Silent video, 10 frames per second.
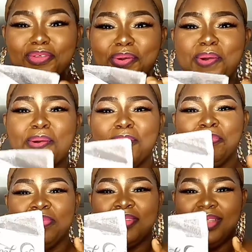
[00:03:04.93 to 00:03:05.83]
your
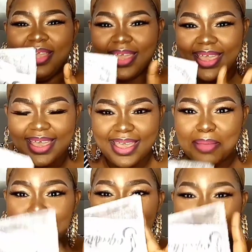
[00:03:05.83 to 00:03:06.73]

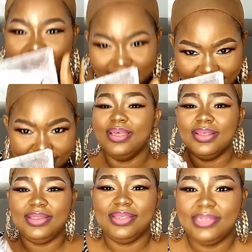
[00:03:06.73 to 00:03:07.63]
hair band.
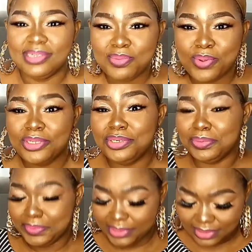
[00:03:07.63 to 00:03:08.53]
This is what
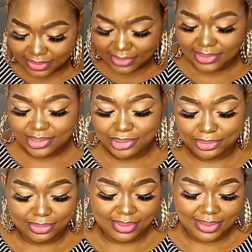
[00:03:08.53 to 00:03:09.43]
you use
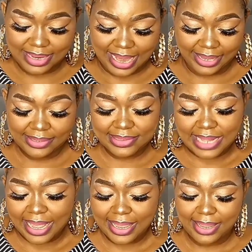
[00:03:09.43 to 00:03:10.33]
to like
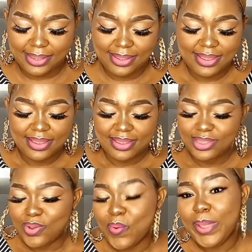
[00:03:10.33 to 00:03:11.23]
tie
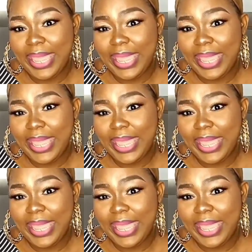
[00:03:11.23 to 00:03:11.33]
your